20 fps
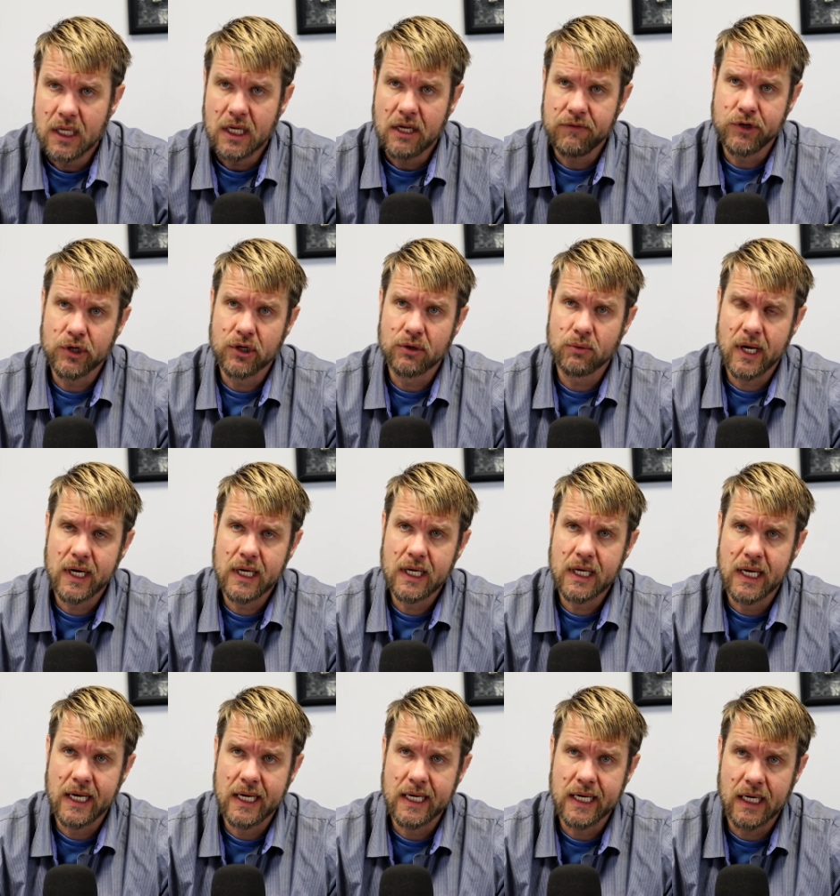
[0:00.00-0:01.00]
If you're running
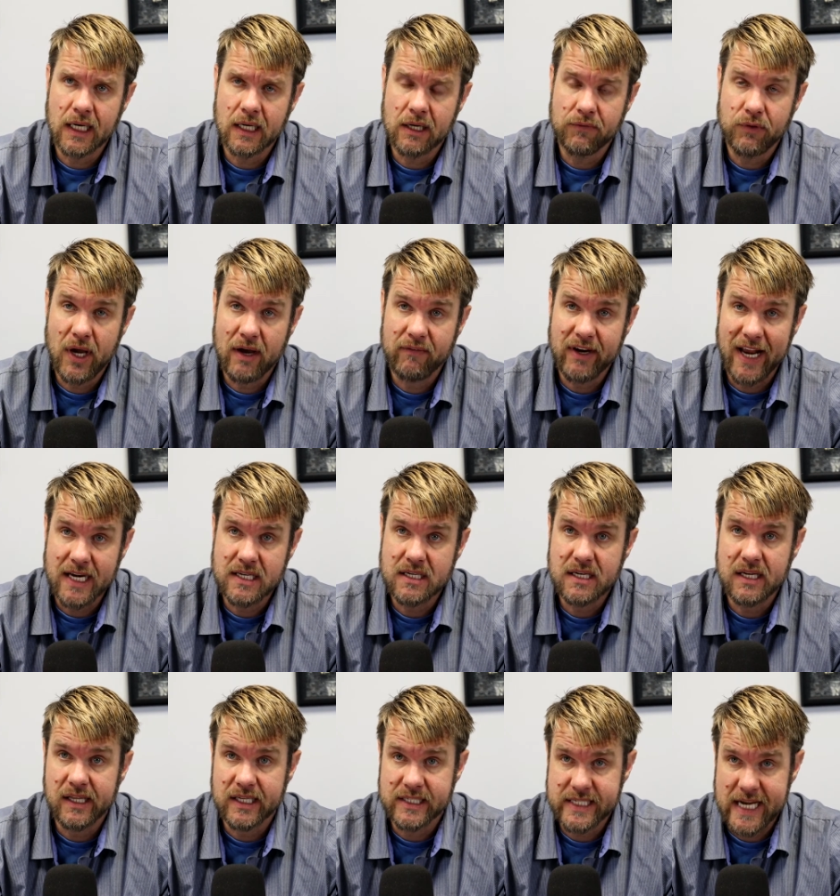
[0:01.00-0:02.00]
if you have an
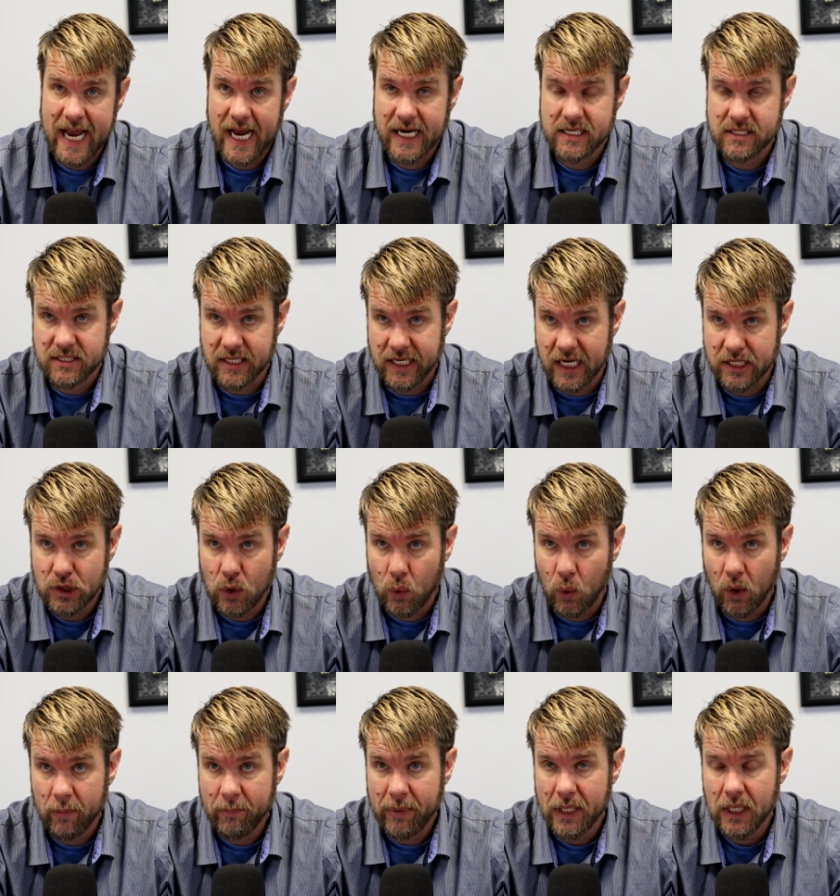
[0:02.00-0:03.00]
entity that's taxed as an S
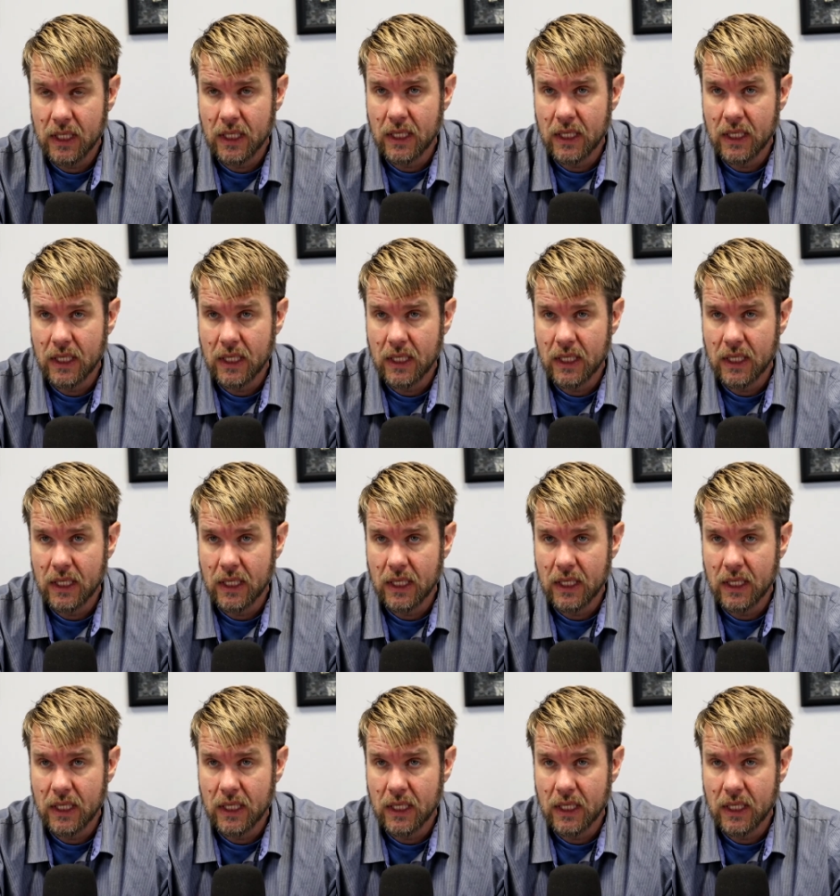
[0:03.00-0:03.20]
corp,